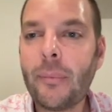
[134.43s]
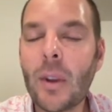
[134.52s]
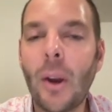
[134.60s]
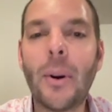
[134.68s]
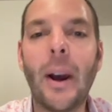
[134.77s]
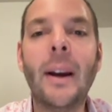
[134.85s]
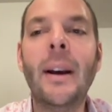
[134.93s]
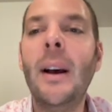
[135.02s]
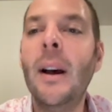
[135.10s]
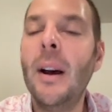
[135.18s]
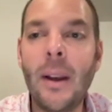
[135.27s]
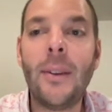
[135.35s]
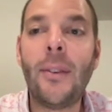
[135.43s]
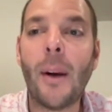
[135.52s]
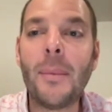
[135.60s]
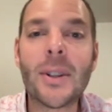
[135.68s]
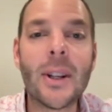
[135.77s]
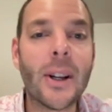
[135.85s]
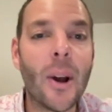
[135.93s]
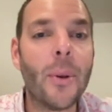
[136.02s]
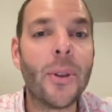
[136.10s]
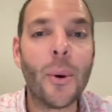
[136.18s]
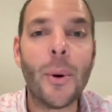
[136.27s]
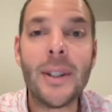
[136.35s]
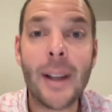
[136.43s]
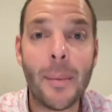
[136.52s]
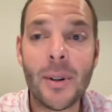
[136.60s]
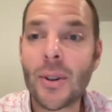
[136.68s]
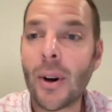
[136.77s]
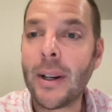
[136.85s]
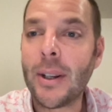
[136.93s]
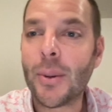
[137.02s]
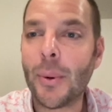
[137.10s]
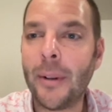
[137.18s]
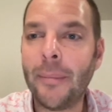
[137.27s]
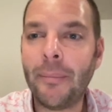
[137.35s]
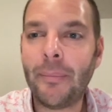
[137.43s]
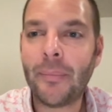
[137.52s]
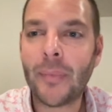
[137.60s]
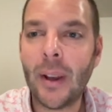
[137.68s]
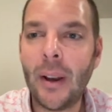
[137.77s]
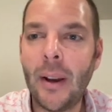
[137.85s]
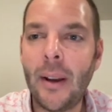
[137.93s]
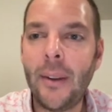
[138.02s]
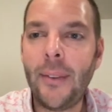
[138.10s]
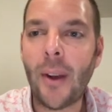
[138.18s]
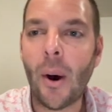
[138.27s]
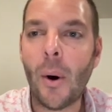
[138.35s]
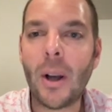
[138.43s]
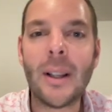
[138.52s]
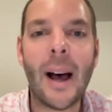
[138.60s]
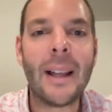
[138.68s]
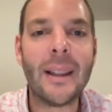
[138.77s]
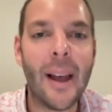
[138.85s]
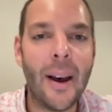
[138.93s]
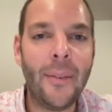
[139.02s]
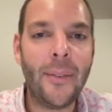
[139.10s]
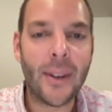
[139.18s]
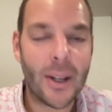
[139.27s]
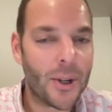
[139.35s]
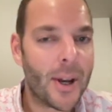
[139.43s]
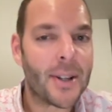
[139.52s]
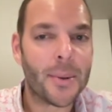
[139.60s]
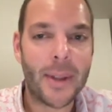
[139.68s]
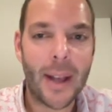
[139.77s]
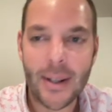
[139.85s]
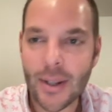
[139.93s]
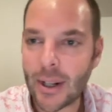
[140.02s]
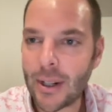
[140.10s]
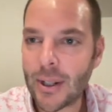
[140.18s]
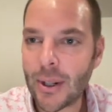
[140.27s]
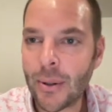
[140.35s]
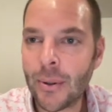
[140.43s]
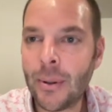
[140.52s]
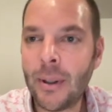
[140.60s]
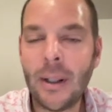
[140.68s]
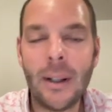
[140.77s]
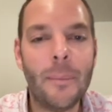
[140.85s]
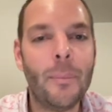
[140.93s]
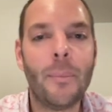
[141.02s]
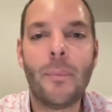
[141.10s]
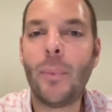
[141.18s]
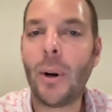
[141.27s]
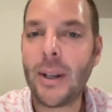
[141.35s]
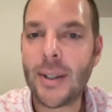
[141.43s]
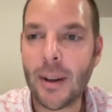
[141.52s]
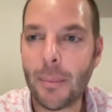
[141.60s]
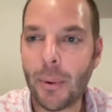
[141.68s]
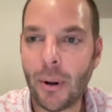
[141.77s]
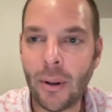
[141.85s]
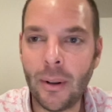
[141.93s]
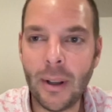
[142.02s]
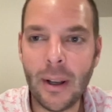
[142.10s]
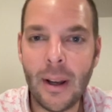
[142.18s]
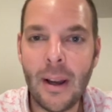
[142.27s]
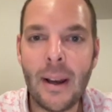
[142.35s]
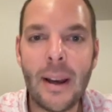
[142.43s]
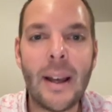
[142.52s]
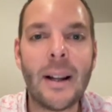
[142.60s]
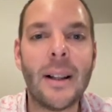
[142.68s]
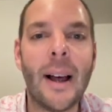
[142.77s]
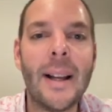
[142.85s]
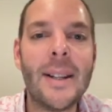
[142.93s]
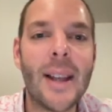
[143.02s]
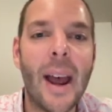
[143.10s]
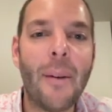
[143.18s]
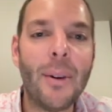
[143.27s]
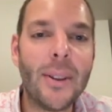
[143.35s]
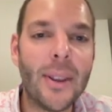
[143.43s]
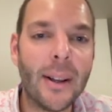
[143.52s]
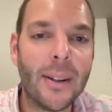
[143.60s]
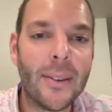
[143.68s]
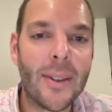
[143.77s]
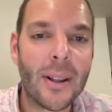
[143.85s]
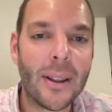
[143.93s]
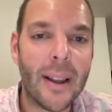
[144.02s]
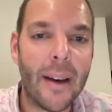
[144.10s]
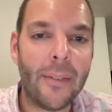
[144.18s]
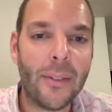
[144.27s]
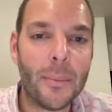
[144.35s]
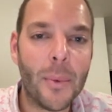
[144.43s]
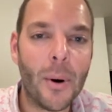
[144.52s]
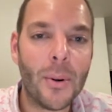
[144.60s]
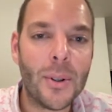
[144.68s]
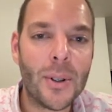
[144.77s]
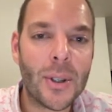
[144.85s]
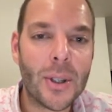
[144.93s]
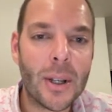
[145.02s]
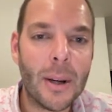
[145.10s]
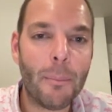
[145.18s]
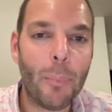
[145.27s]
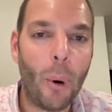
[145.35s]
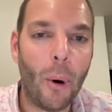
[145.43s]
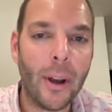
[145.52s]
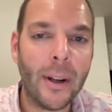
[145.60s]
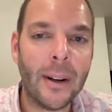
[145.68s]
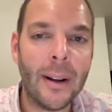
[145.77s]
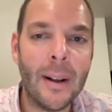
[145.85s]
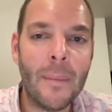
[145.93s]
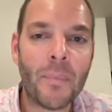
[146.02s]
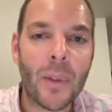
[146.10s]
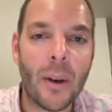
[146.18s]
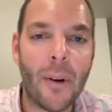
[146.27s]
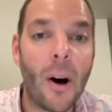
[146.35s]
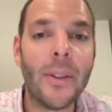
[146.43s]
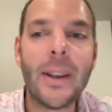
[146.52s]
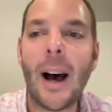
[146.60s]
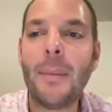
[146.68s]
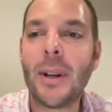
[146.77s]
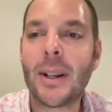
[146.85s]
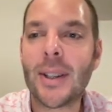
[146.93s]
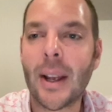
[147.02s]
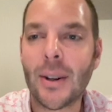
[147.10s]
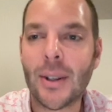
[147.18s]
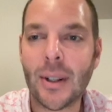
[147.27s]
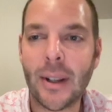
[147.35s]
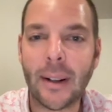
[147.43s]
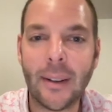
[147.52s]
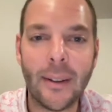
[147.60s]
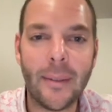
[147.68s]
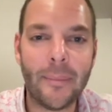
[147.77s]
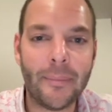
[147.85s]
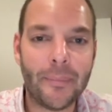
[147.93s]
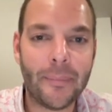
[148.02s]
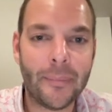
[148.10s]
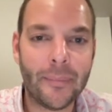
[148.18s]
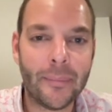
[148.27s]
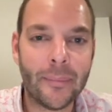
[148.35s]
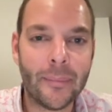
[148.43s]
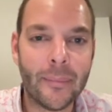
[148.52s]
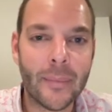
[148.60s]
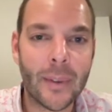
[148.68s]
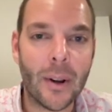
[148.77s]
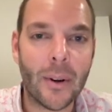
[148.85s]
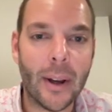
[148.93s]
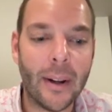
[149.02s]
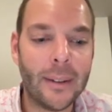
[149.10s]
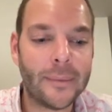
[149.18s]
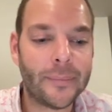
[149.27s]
Okay, so I'm just going to go through and demonstrate each one. So align left, can you guess what that's going to do? Pretty simple. It aligns everything to the leftmost point of all the objects that are selected. Okay.